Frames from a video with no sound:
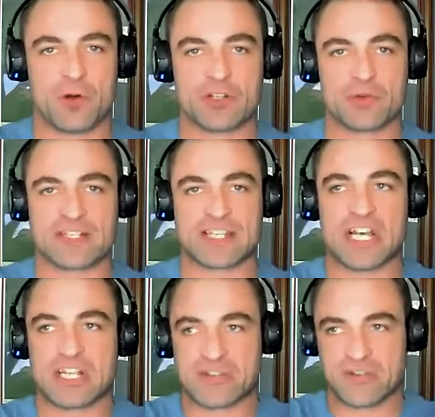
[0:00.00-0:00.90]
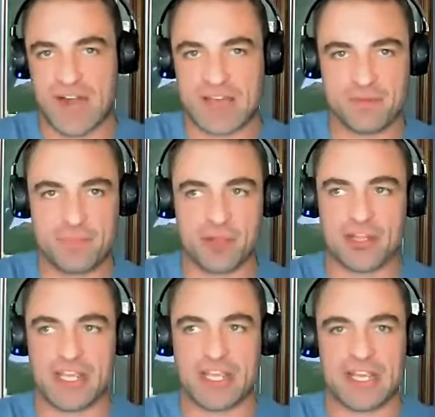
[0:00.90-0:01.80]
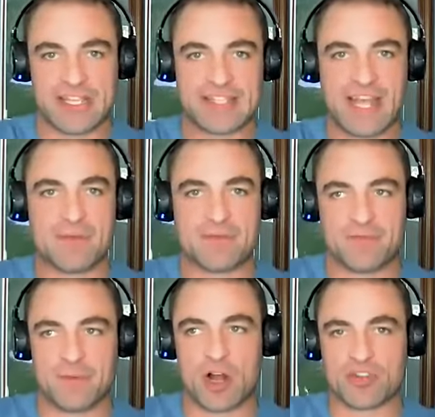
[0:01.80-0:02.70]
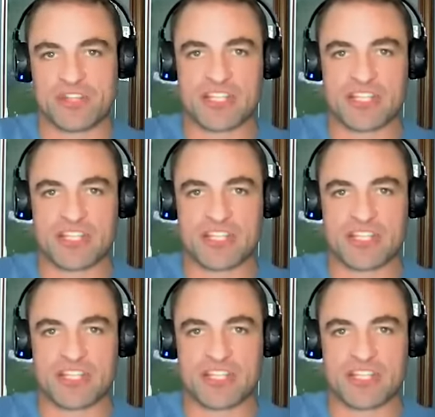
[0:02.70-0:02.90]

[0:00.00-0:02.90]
which was survivability, contentment, fulfillment, all those things.